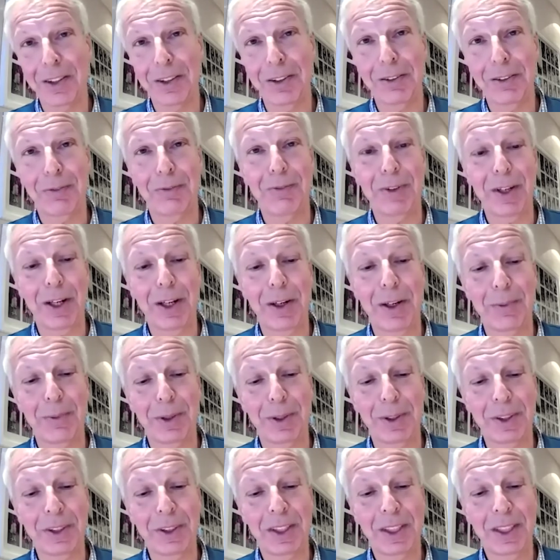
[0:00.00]
in the current
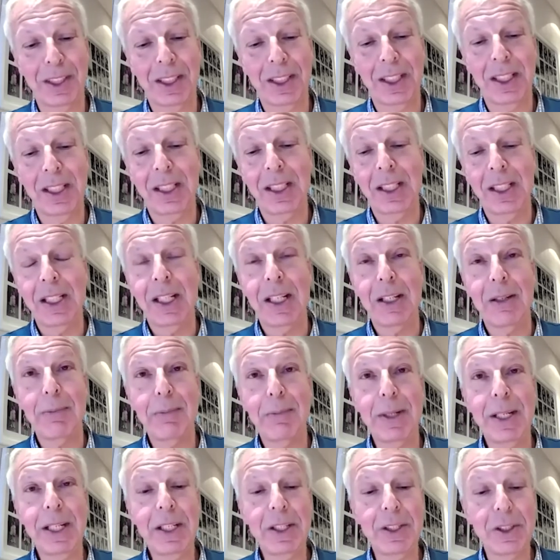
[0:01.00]
environment.
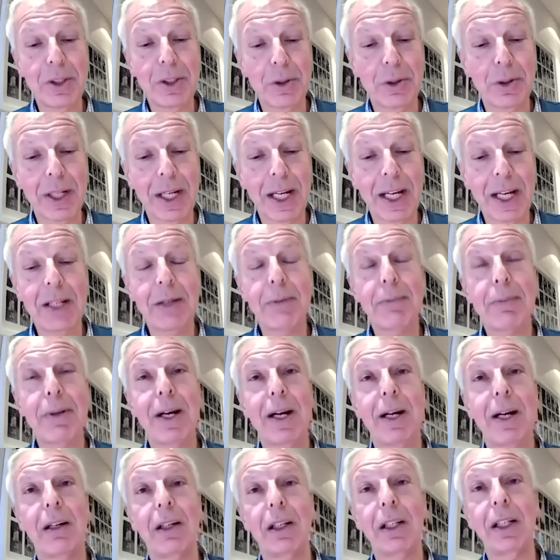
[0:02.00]
It means you
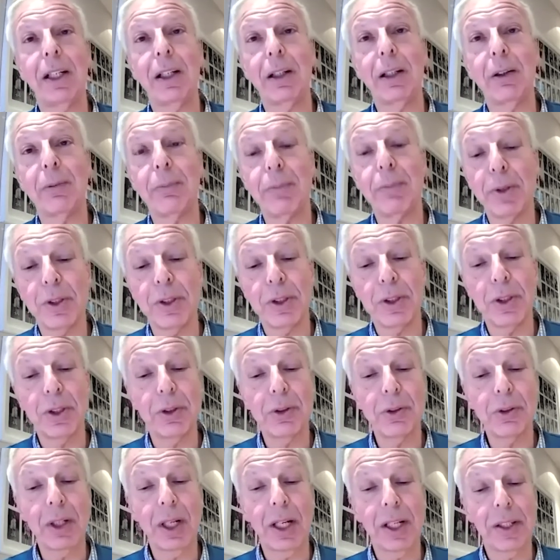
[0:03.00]
can, in parallel,
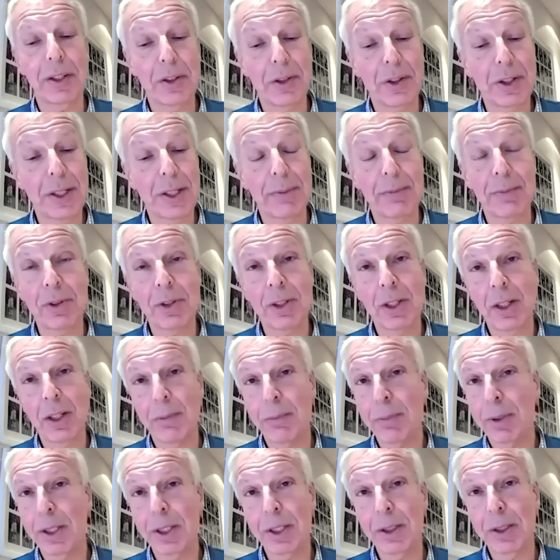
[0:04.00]
pursue other
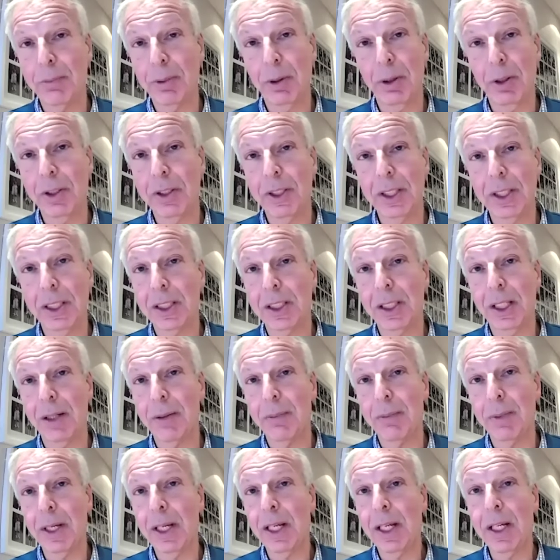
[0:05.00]
dreams, be it in
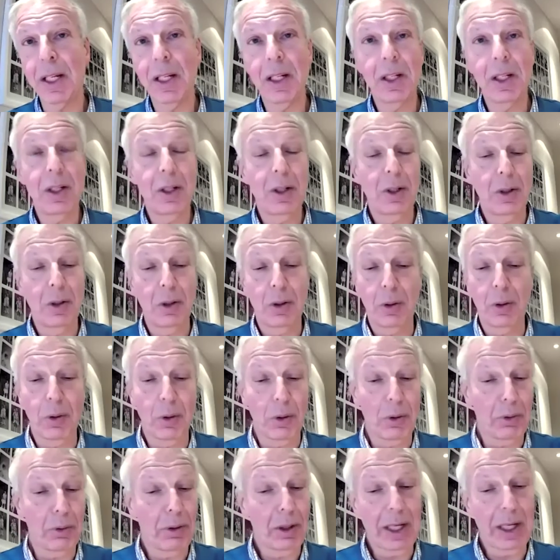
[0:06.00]
politics like me
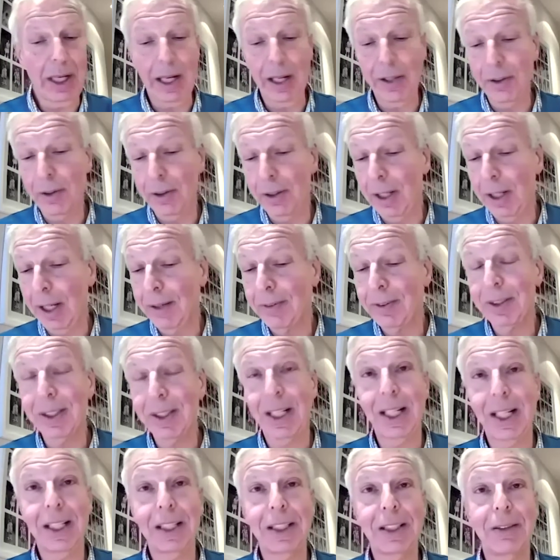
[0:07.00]
or other
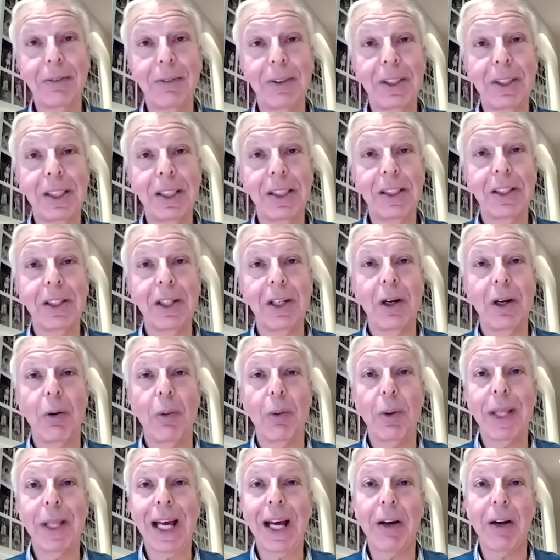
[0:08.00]
lifestyle
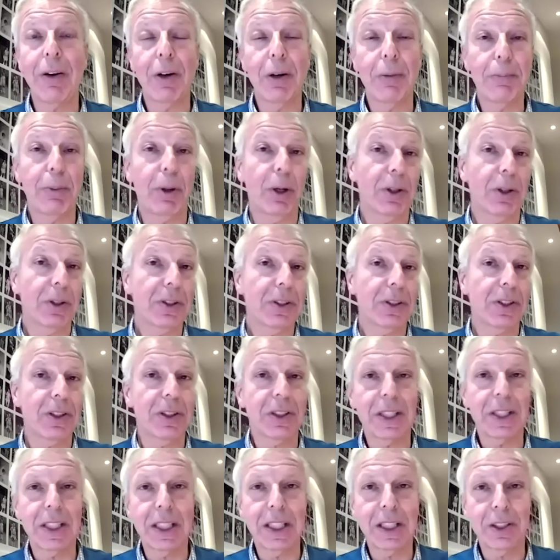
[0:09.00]
activities, without a
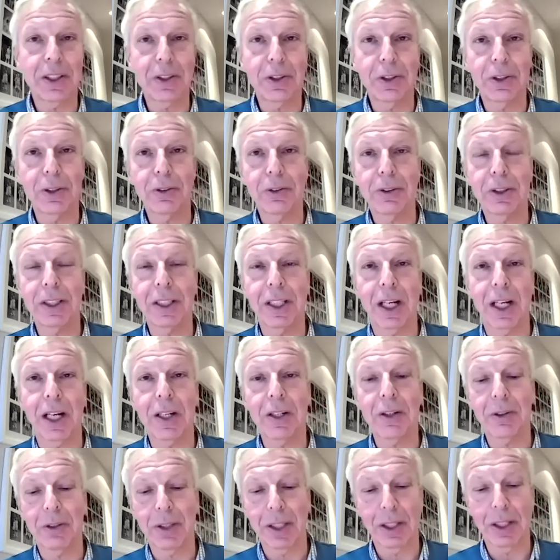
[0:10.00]
boss seeking
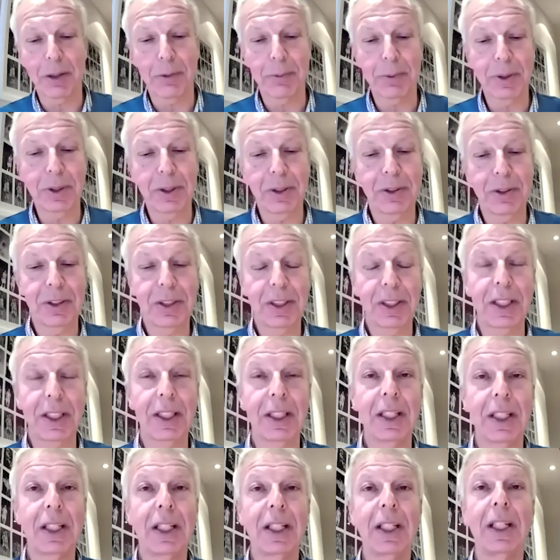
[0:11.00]
to deny you that
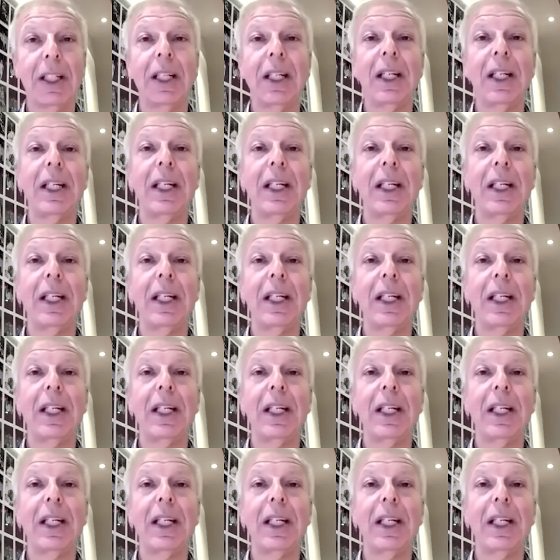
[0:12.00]
opportunity.